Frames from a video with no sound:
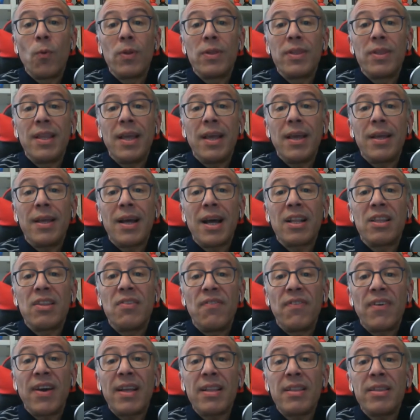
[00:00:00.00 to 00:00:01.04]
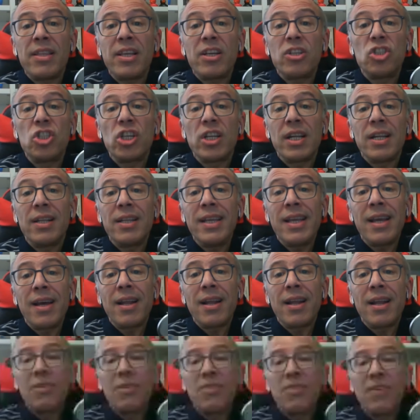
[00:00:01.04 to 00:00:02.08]
the advantage, the
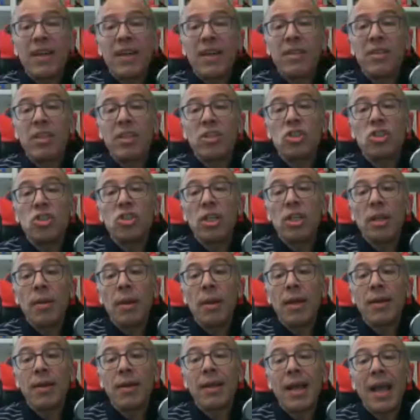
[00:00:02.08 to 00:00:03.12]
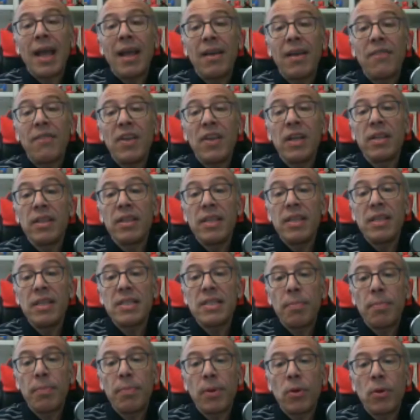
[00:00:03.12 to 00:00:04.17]
real advantage in having this
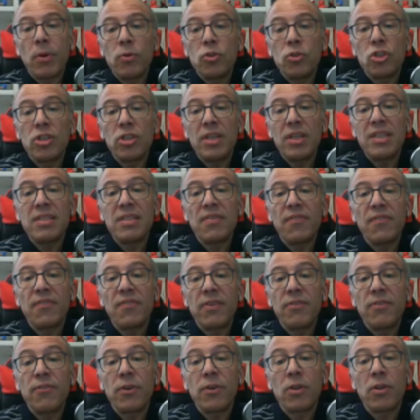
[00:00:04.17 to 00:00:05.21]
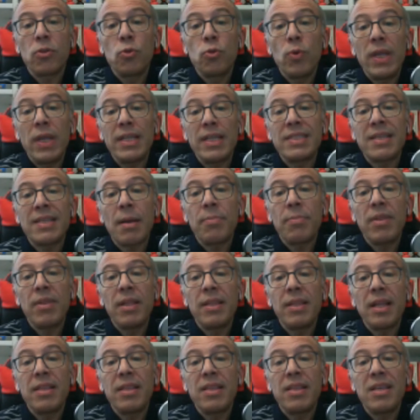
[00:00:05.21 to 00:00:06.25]
approach is for doing something
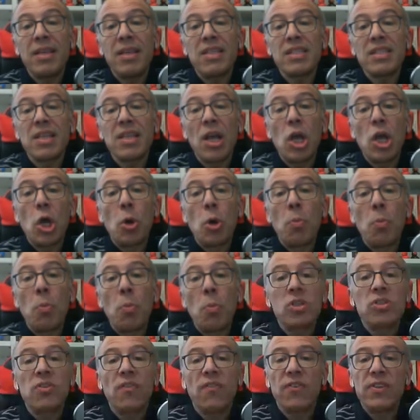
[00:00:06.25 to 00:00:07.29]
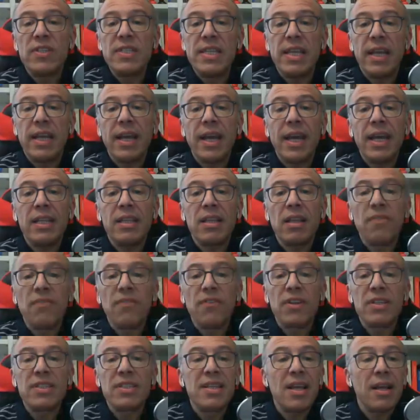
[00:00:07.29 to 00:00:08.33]
that is more sophisticated.
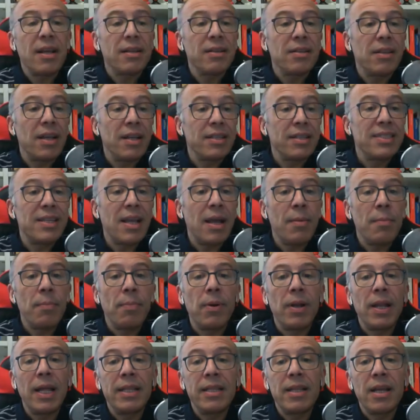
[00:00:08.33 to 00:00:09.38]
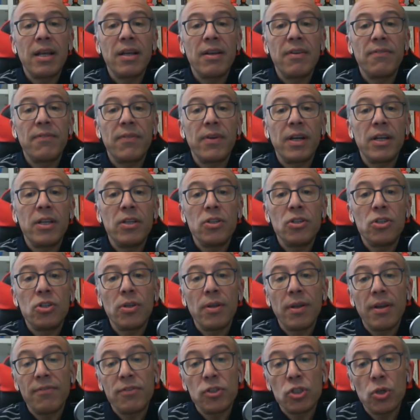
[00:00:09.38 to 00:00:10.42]
For example, and I
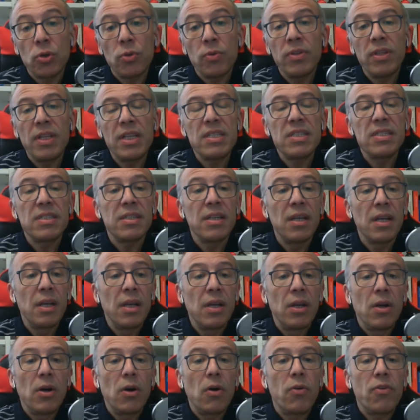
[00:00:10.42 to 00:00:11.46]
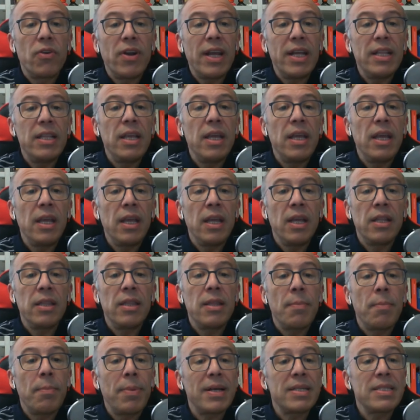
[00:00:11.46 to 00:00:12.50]
have shown this already
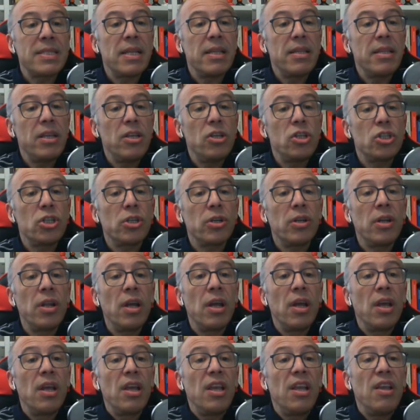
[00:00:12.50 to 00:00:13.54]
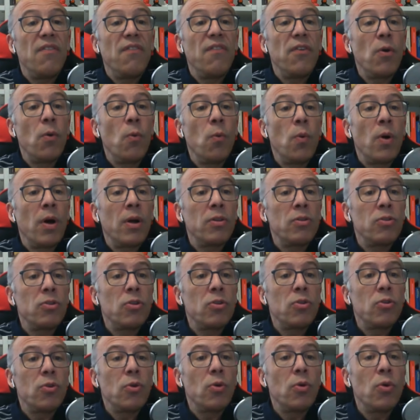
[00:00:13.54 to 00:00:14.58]
in the past edition, if you
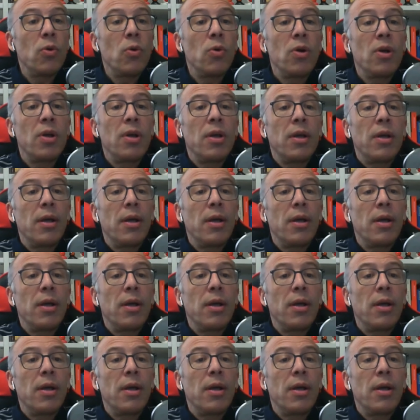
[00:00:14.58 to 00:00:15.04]
want to